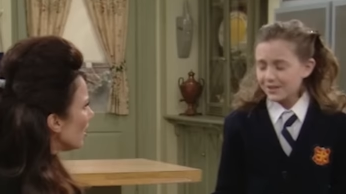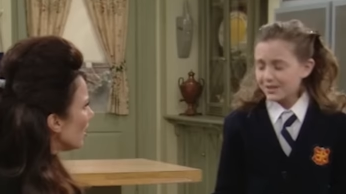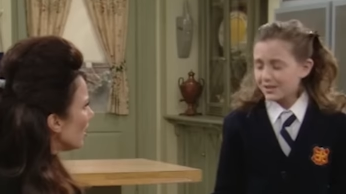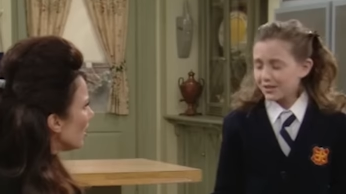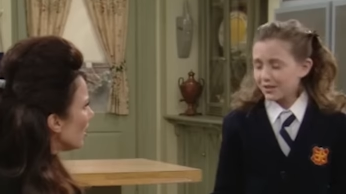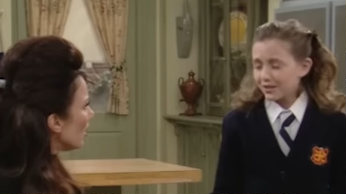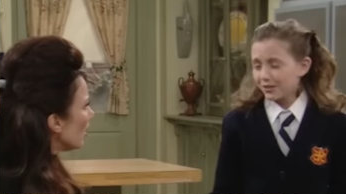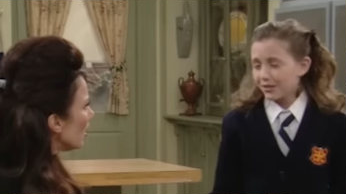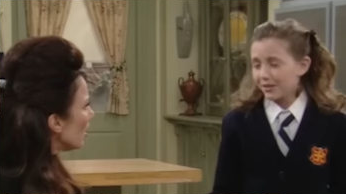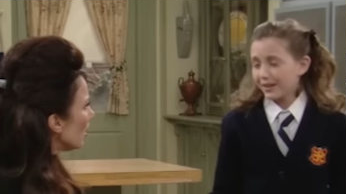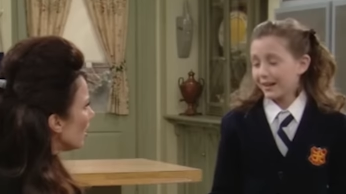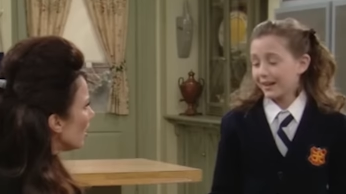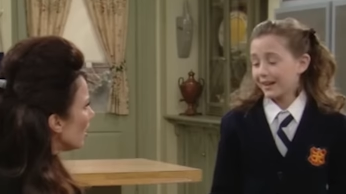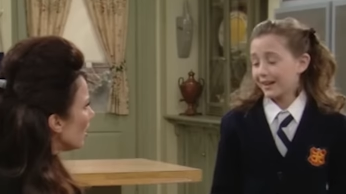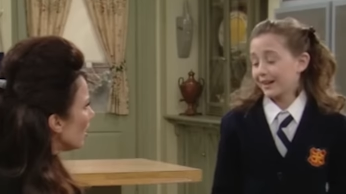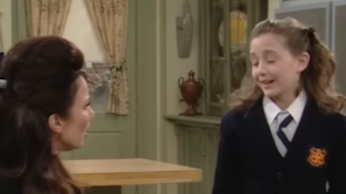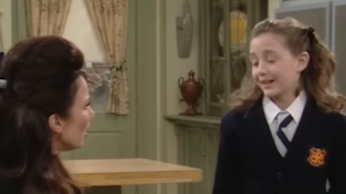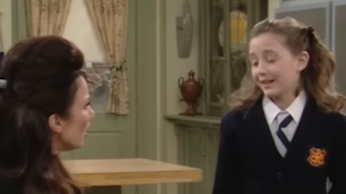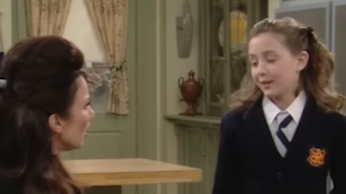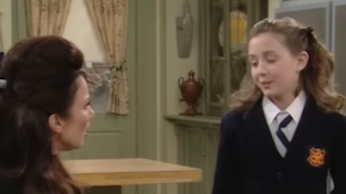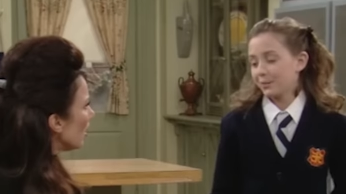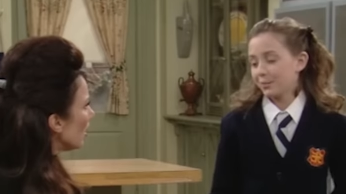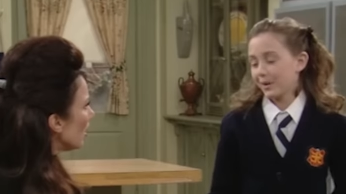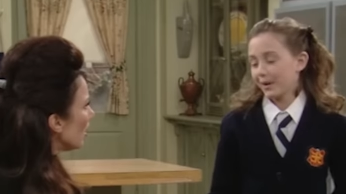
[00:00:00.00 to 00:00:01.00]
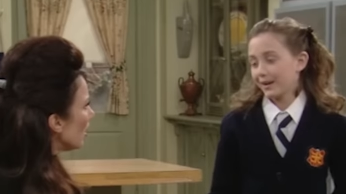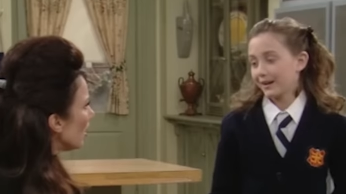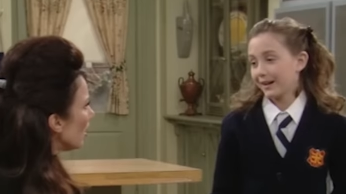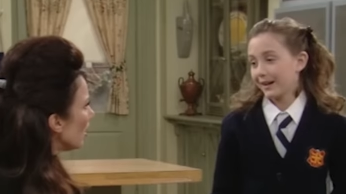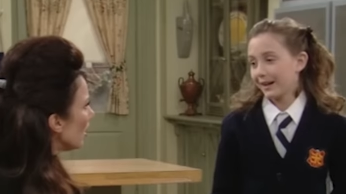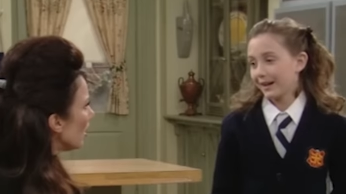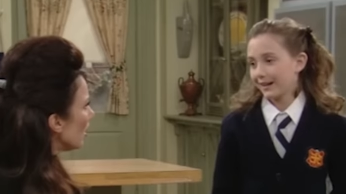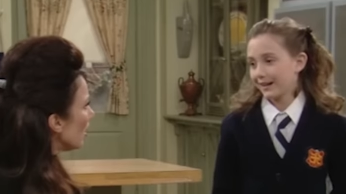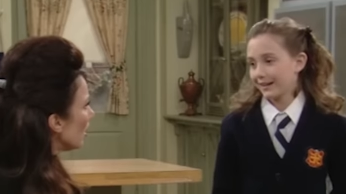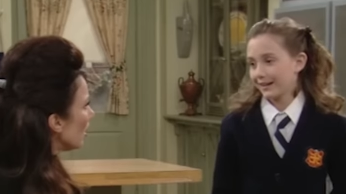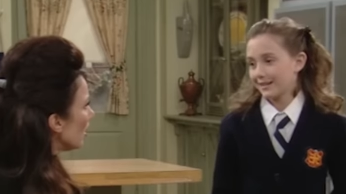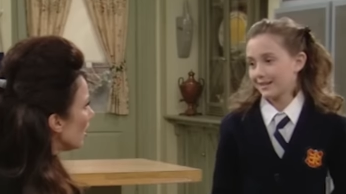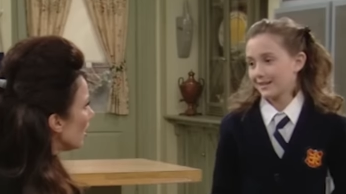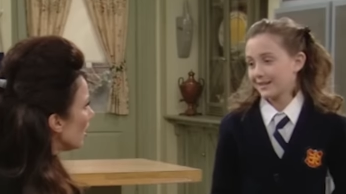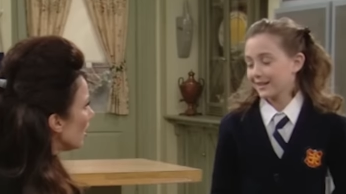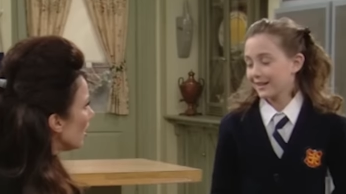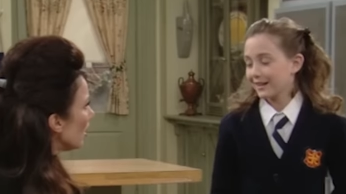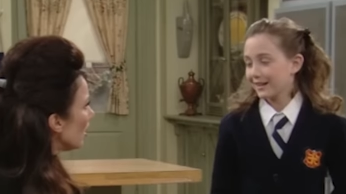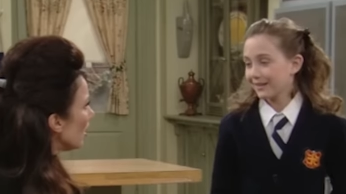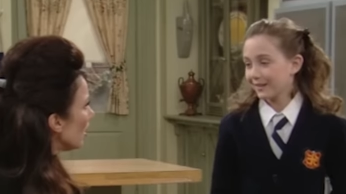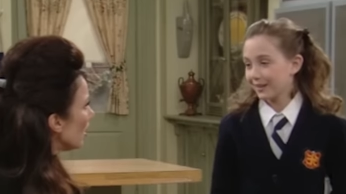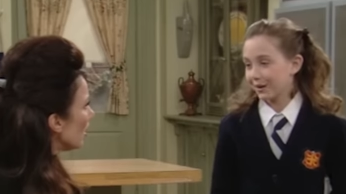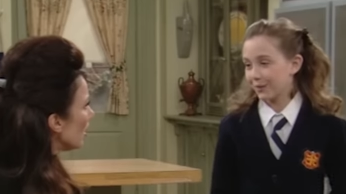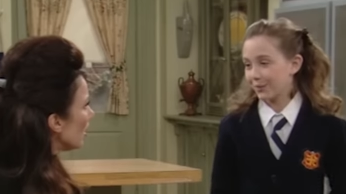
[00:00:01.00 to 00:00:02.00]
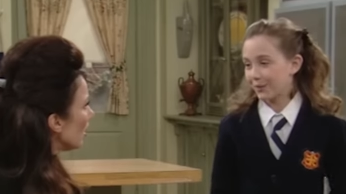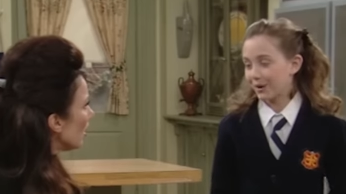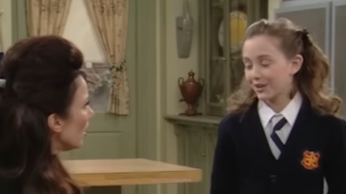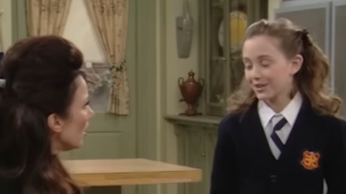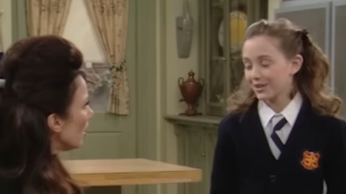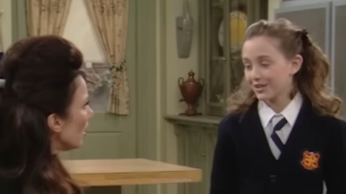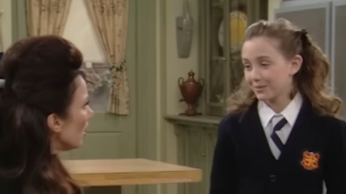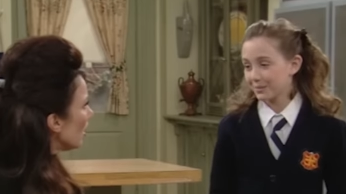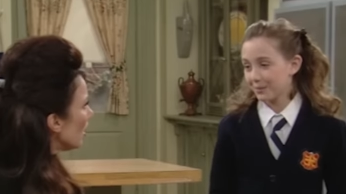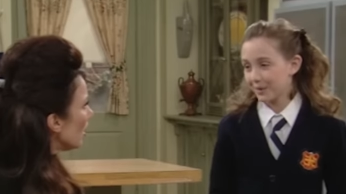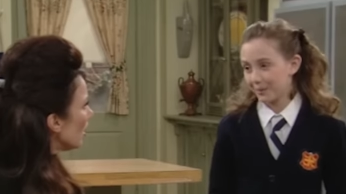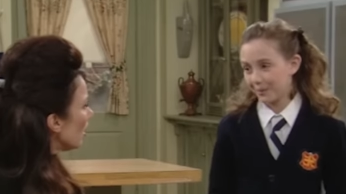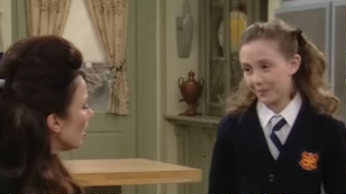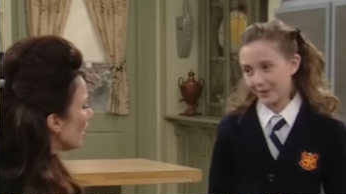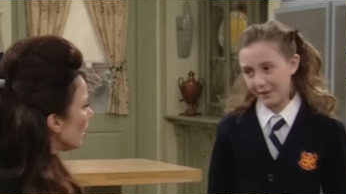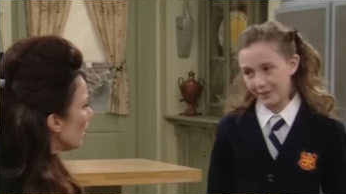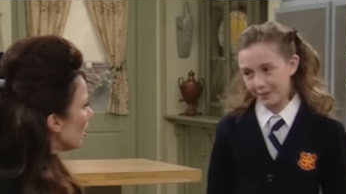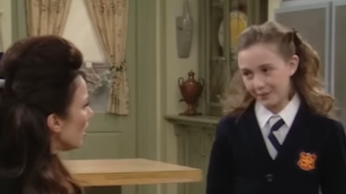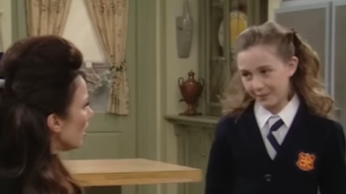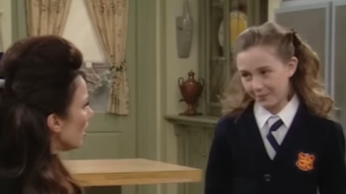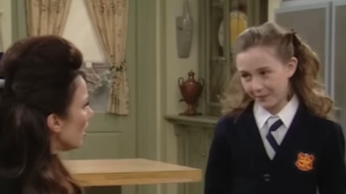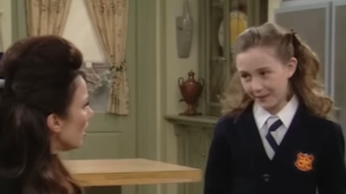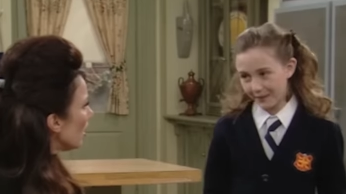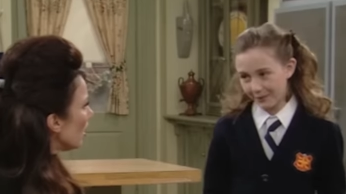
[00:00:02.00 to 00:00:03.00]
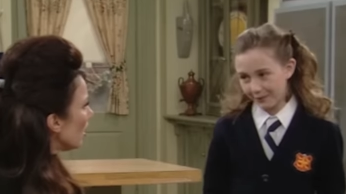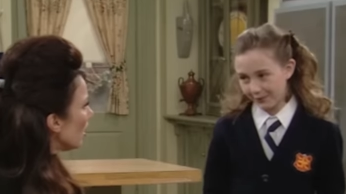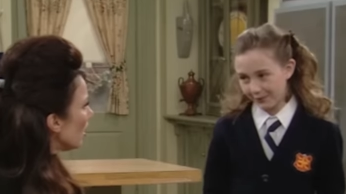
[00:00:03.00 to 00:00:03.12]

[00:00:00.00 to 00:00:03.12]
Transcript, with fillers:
Speaker 1: just don't think I need my nanny sitting there watching me play with my